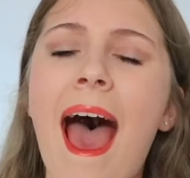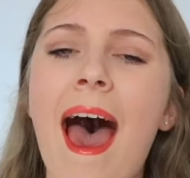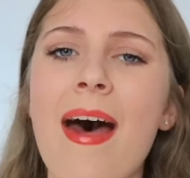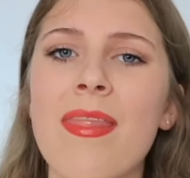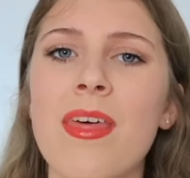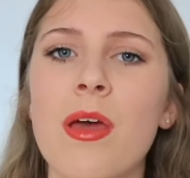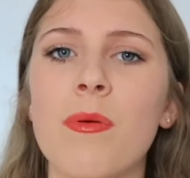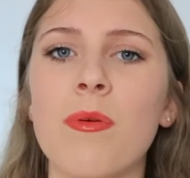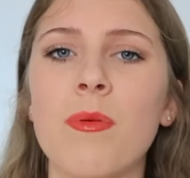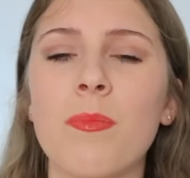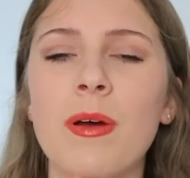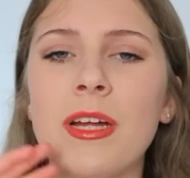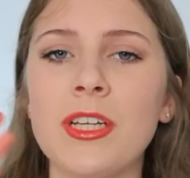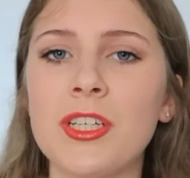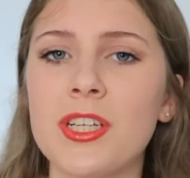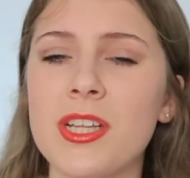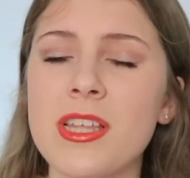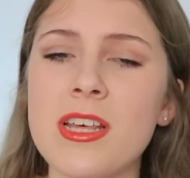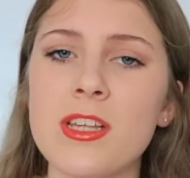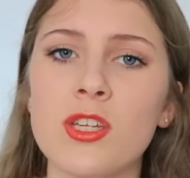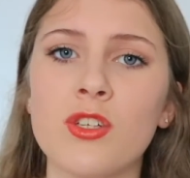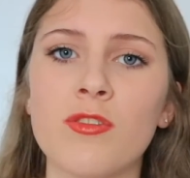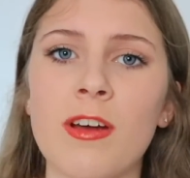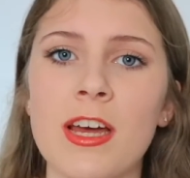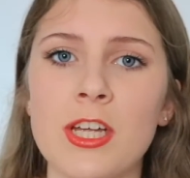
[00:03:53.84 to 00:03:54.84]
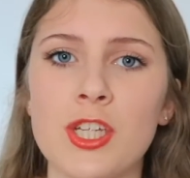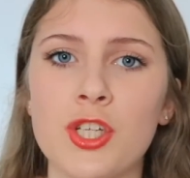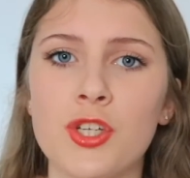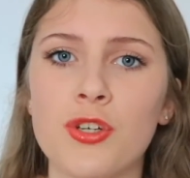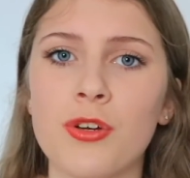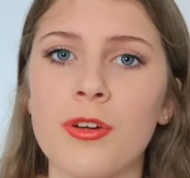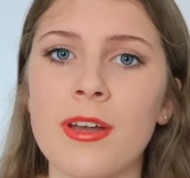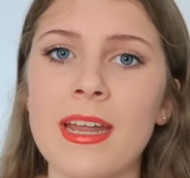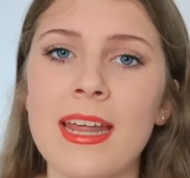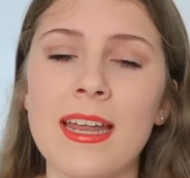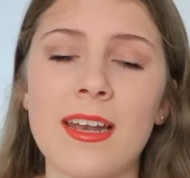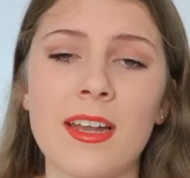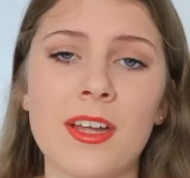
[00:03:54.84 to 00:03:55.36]
and then we went to this
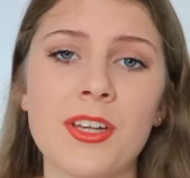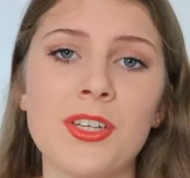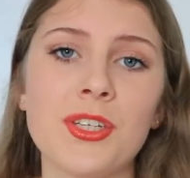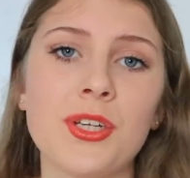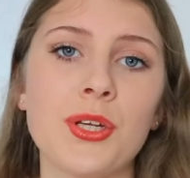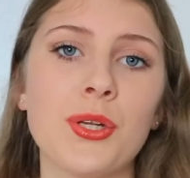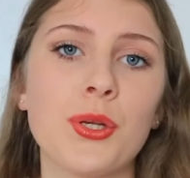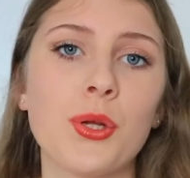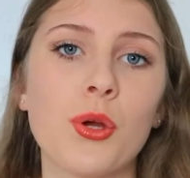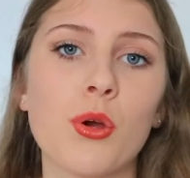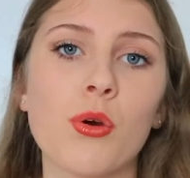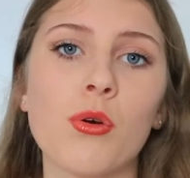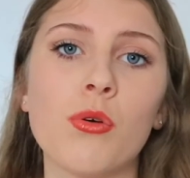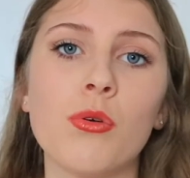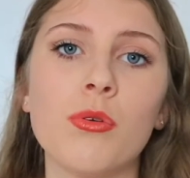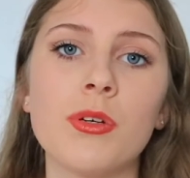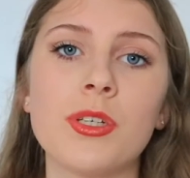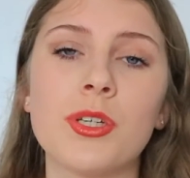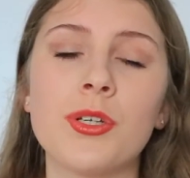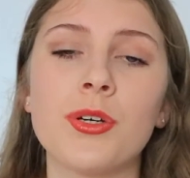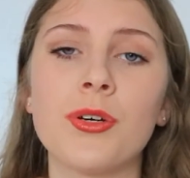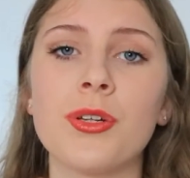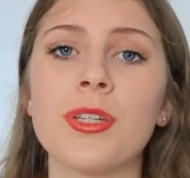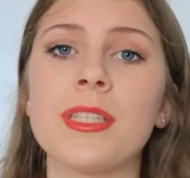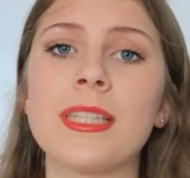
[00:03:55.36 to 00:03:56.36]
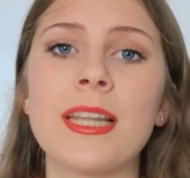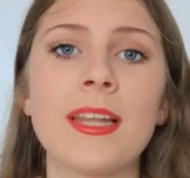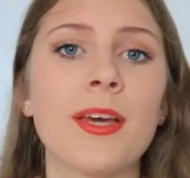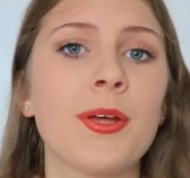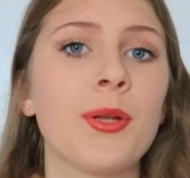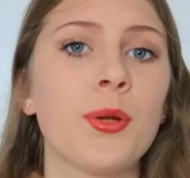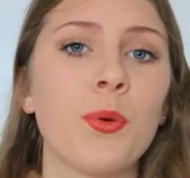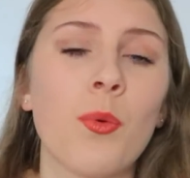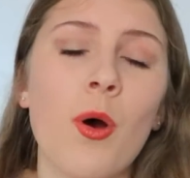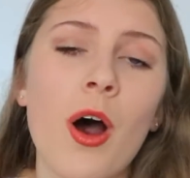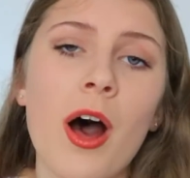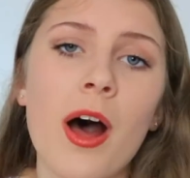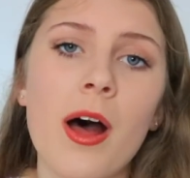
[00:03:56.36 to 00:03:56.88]
restaurant in London called Dans
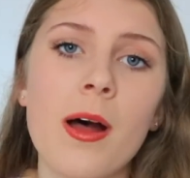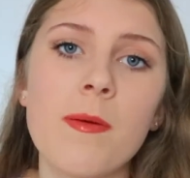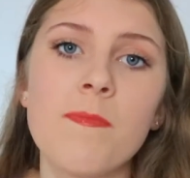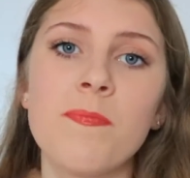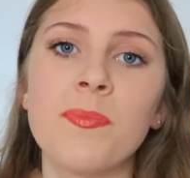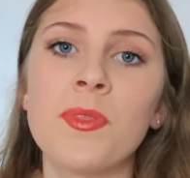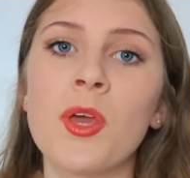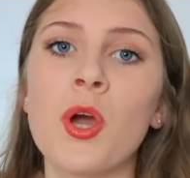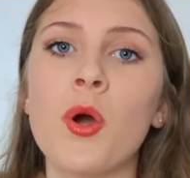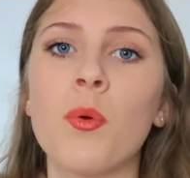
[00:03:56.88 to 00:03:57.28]
Lenoir,